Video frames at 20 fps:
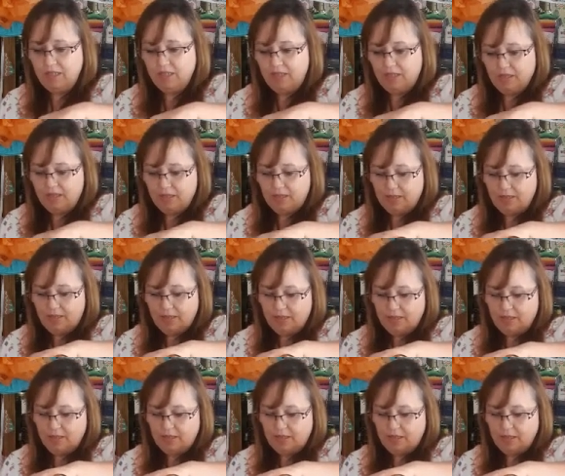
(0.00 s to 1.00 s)

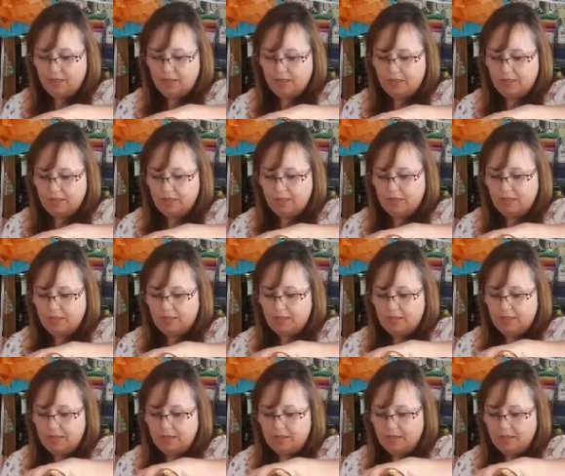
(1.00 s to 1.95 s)
(no one is talking)